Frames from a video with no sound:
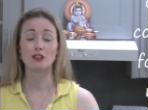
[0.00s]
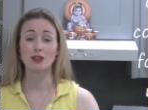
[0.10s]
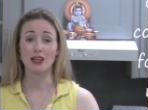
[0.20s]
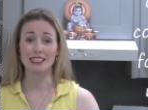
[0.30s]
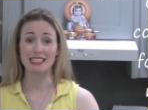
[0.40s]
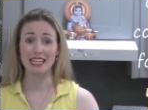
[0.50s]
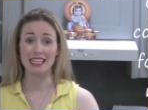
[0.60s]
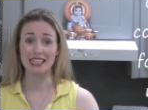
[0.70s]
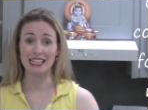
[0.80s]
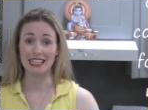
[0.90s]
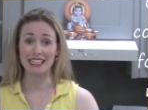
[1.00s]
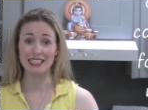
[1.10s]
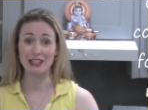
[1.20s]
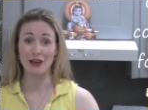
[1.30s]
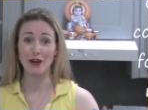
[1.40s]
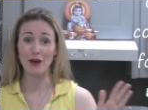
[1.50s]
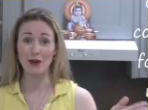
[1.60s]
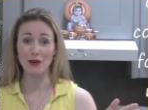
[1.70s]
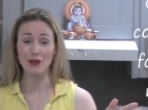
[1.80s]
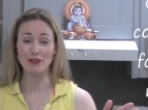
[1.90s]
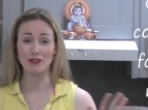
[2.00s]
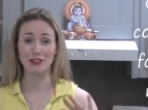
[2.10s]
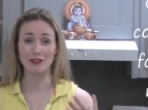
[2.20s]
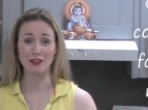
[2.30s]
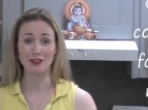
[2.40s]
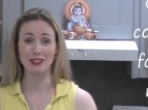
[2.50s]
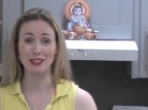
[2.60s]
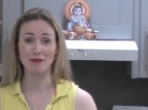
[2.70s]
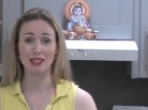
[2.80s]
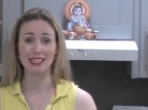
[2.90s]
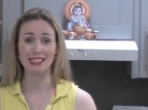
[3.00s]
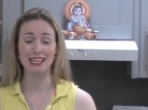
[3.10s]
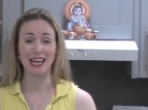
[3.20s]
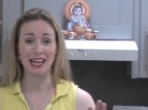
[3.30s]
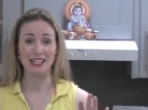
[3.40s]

Do not take the lid off for the 15 minutes.